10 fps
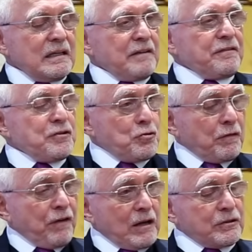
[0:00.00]
if you
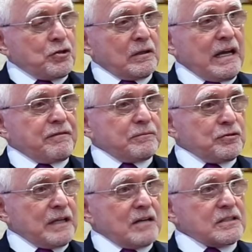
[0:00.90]
were following QLA from
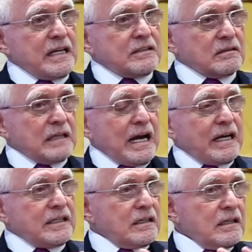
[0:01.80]
2008 till
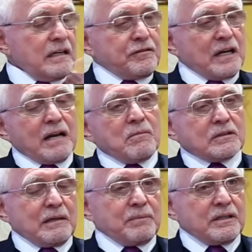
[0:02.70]
9, if you're not a
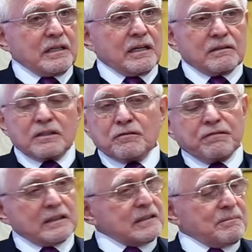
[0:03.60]
multi-billionaire, you
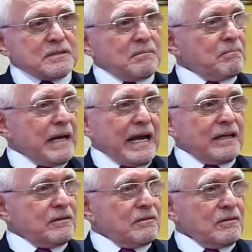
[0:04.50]
fucked up something
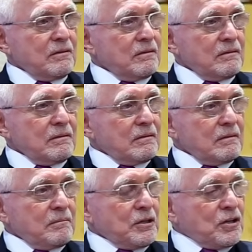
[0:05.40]
bad
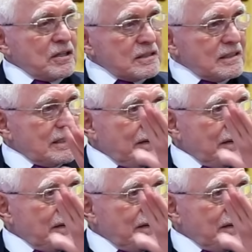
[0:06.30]
because